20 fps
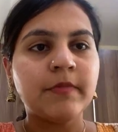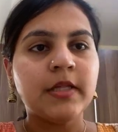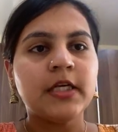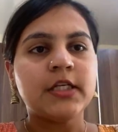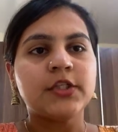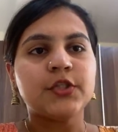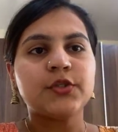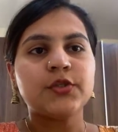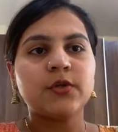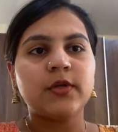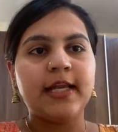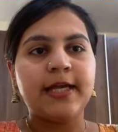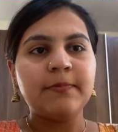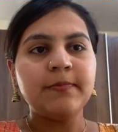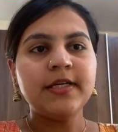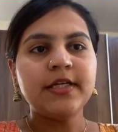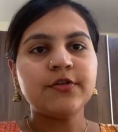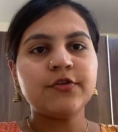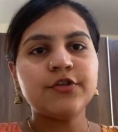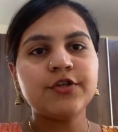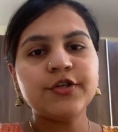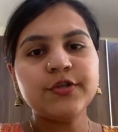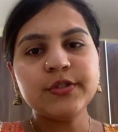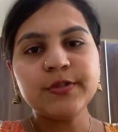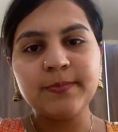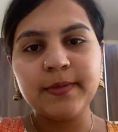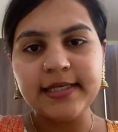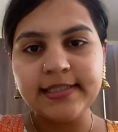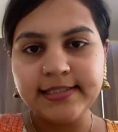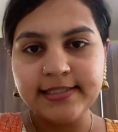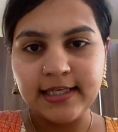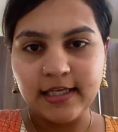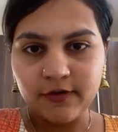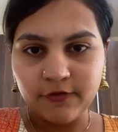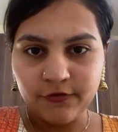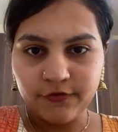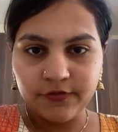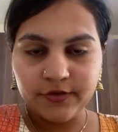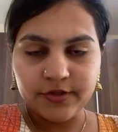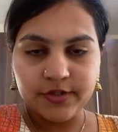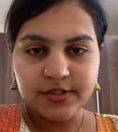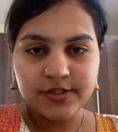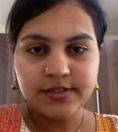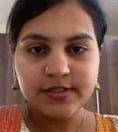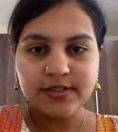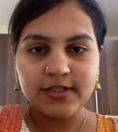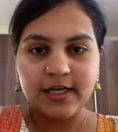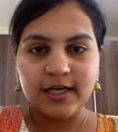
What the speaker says: So let me introduce myself first.